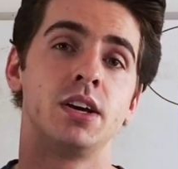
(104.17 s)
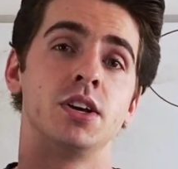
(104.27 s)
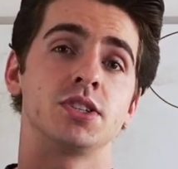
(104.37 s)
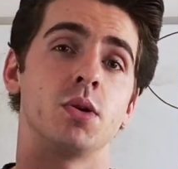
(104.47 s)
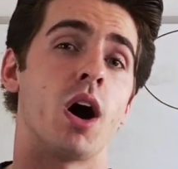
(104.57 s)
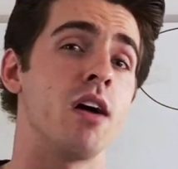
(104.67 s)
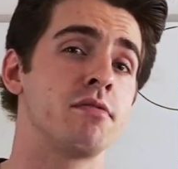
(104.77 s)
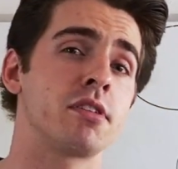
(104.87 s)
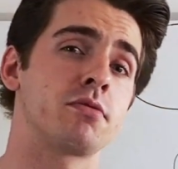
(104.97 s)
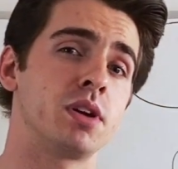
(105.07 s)
So of
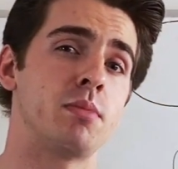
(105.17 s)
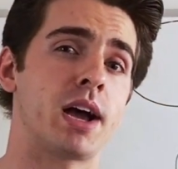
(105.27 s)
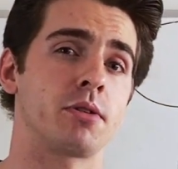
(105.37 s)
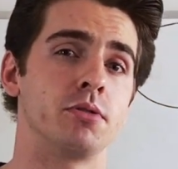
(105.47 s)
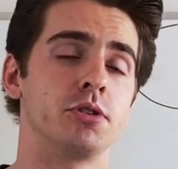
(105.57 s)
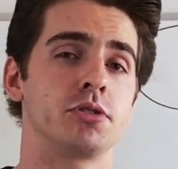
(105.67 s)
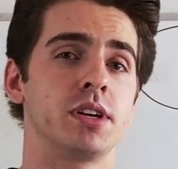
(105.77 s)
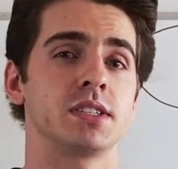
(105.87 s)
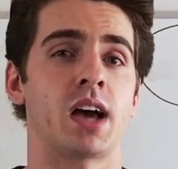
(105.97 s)
the 3 macronutrients,